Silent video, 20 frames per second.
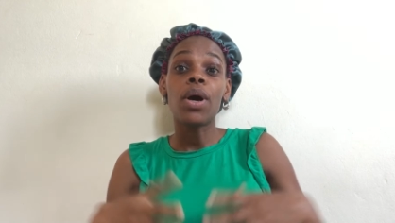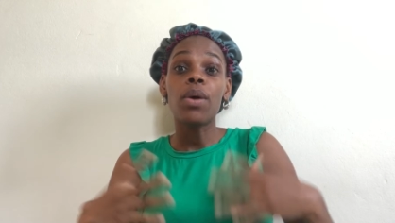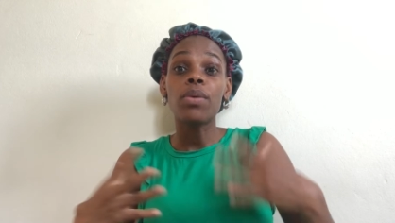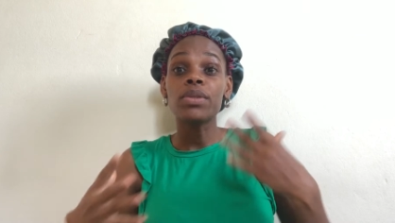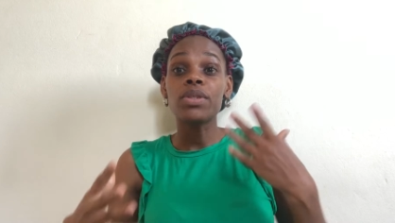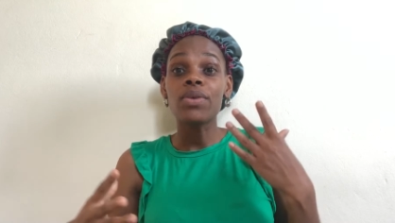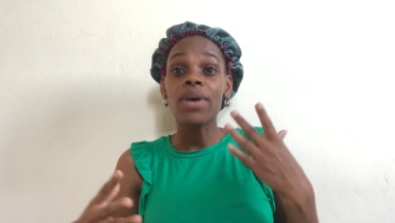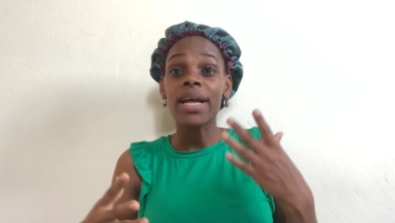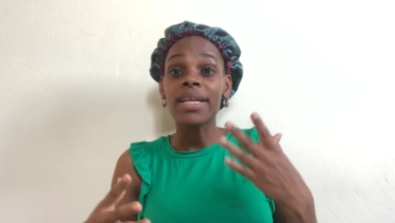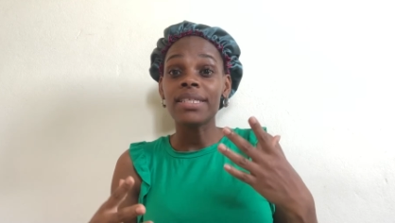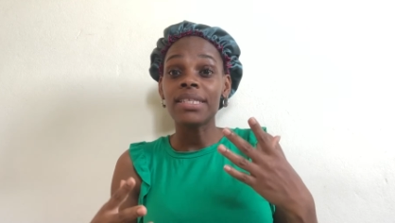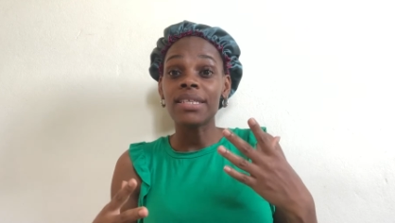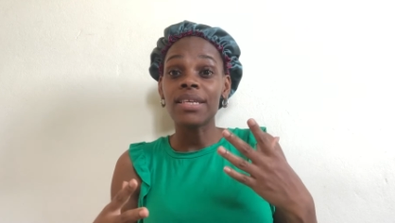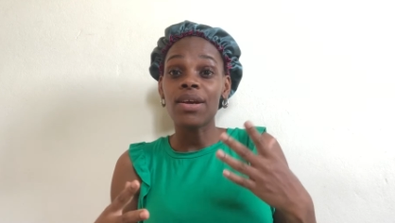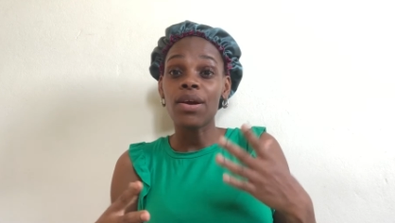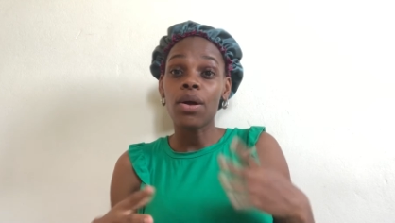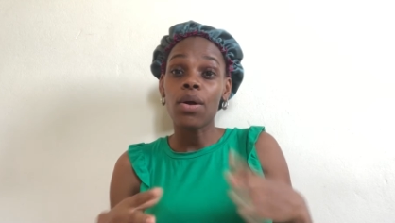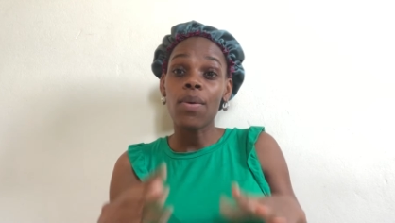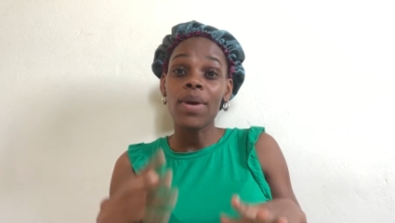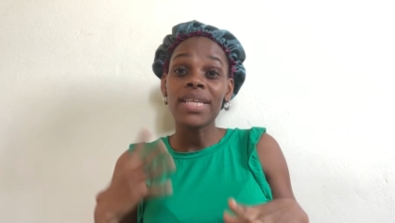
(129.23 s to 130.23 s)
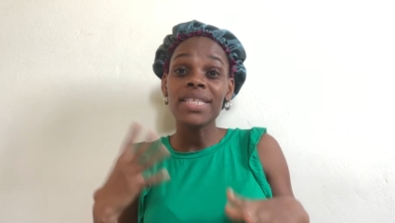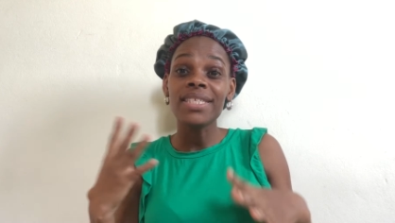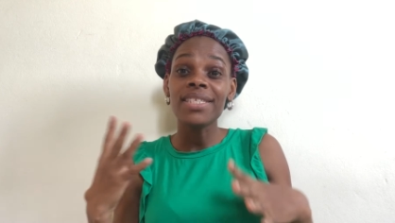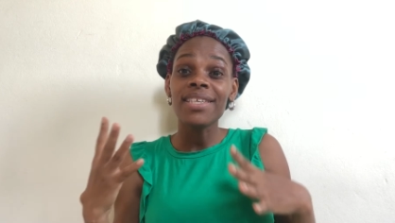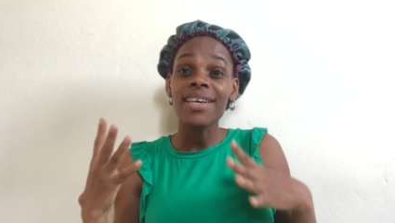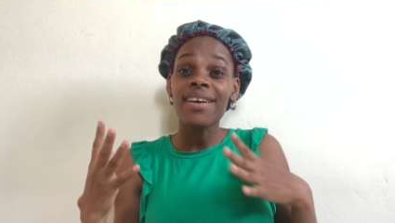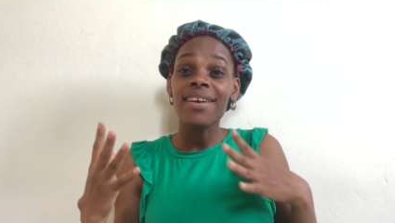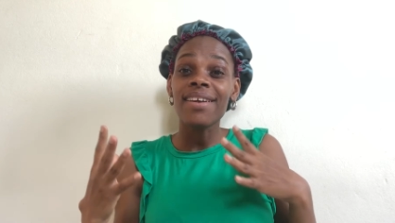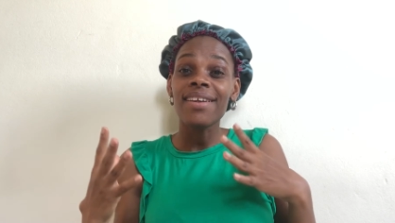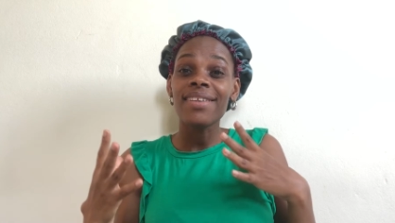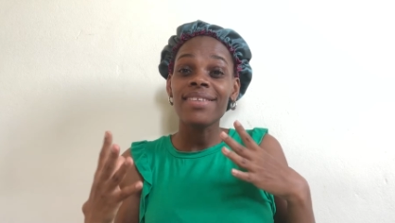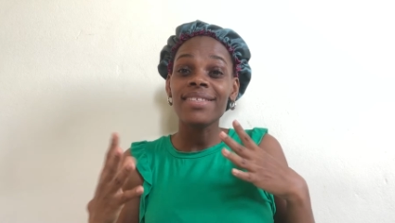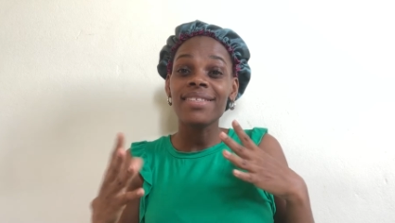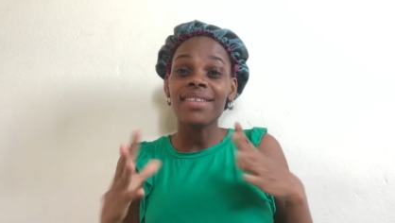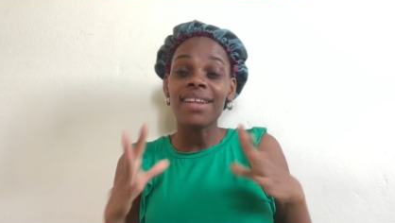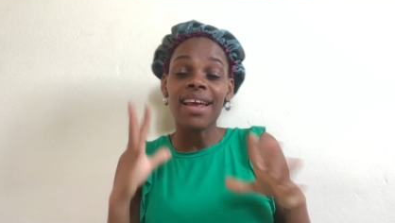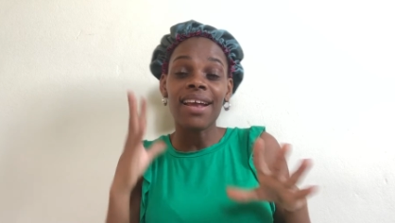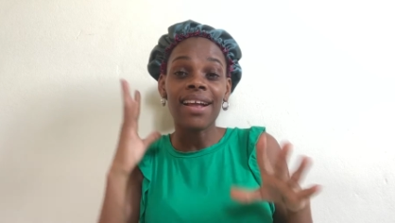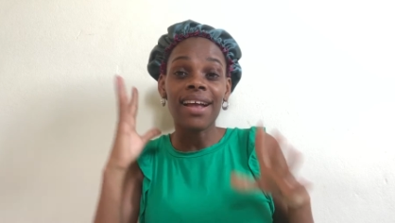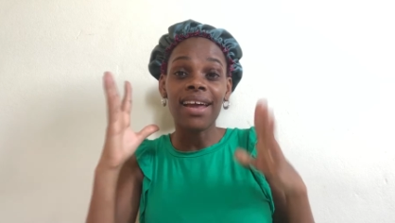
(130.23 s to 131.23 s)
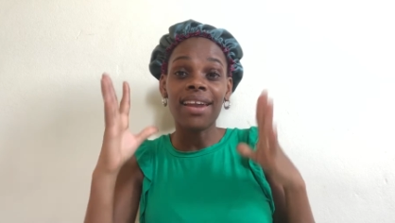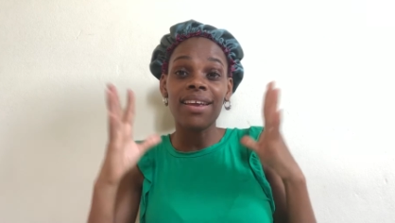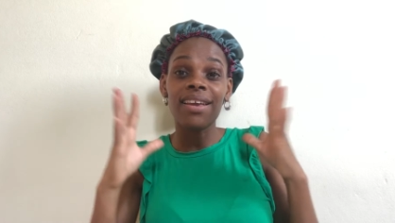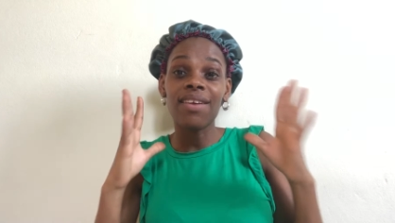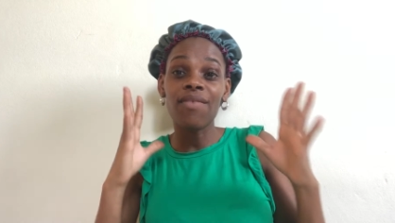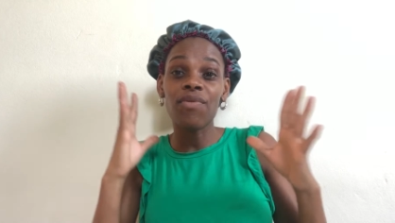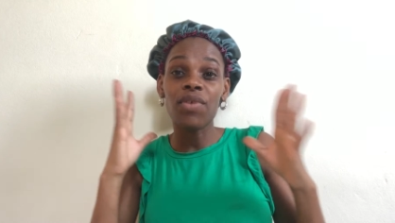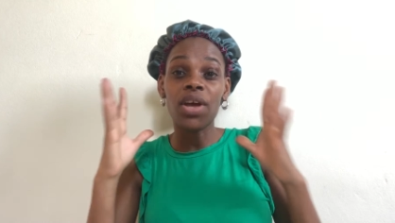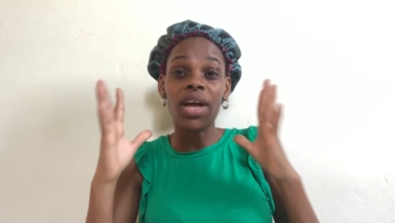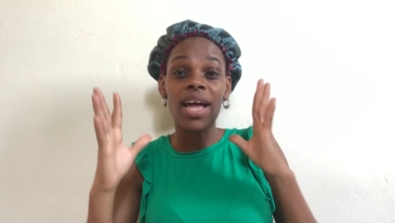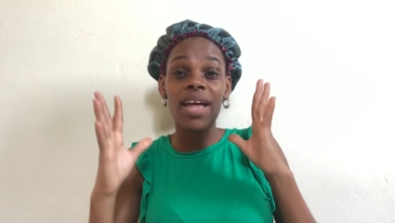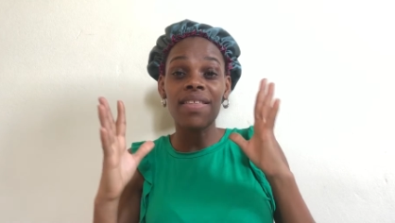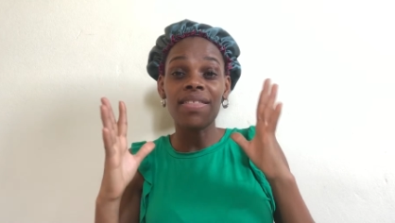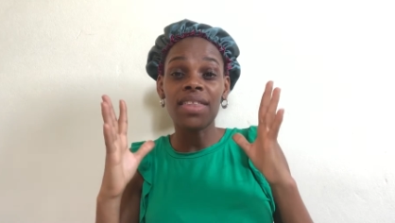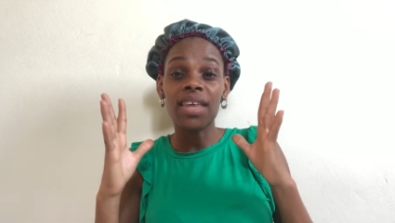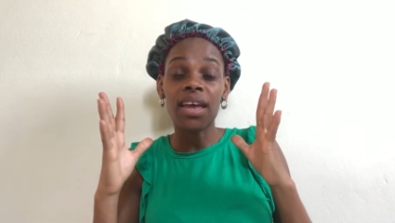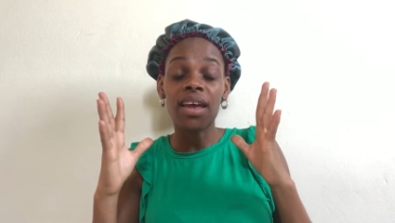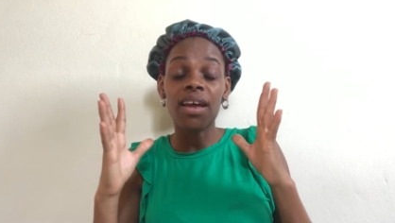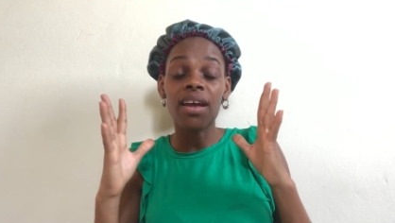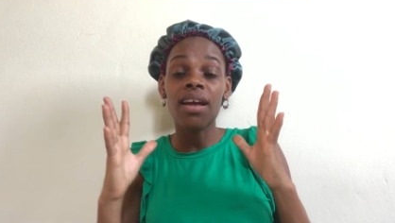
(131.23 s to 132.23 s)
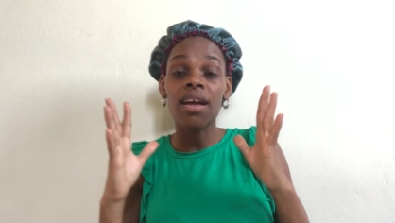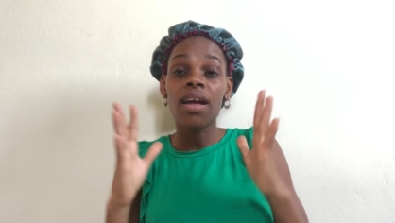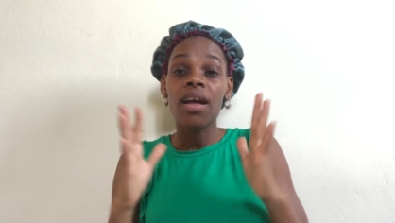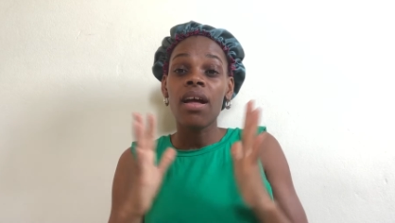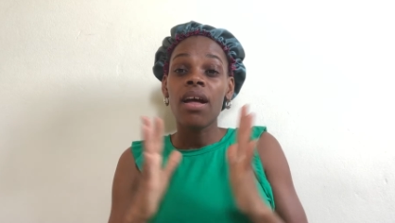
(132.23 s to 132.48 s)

how to answer your questions, like kind of give you an idea